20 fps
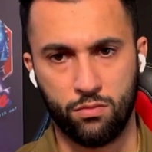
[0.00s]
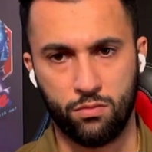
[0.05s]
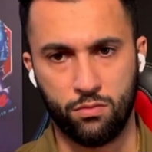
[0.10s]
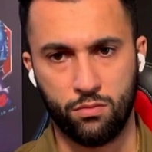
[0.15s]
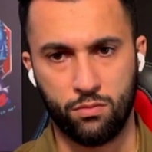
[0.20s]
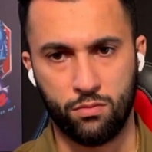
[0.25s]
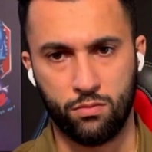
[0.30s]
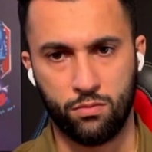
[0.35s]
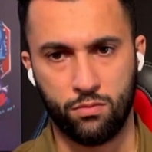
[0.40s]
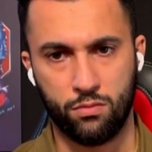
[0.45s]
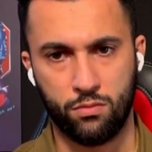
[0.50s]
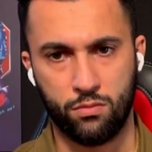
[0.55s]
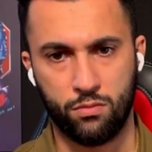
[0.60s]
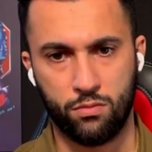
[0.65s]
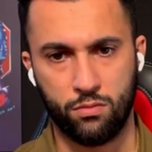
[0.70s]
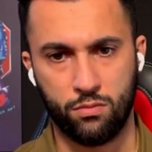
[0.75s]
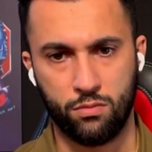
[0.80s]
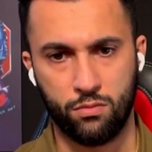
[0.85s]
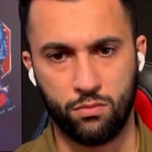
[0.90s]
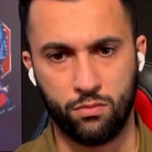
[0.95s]
Innocent?
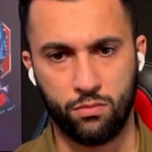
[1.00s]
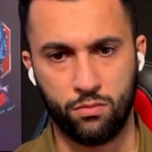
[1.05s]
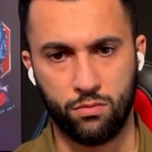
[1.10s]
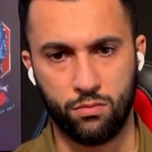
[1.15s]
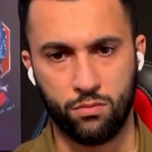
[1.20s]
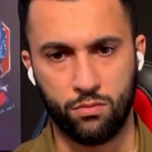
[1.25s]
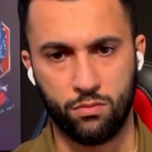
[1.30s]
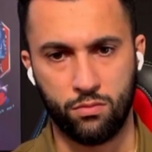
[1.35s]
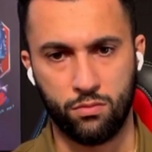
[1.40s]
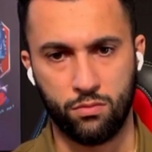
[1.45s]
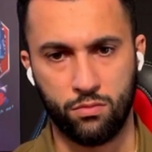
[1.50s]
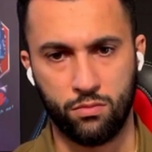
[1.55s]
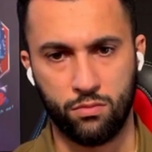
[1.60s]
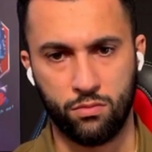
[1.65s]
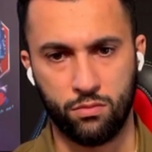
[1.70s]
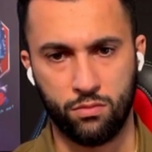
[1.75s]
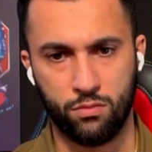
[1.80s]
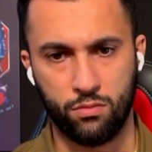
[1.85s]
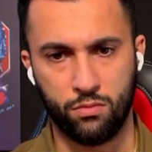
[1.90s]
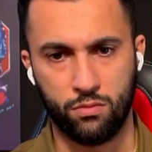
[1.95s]

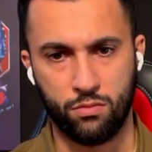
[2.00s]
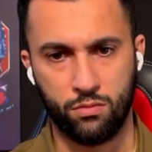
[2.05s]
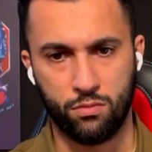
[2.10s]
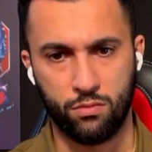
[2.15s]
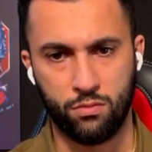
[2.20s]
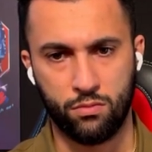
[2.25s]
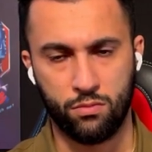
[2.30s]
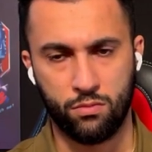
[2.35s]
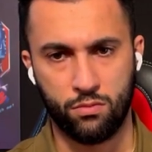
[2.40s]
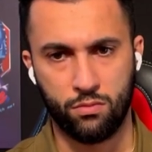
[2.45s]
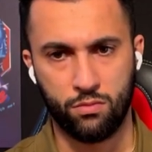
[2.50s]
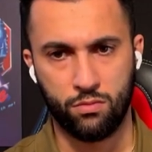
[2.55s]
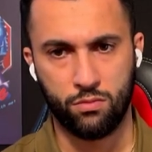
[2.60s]
Innocent and what?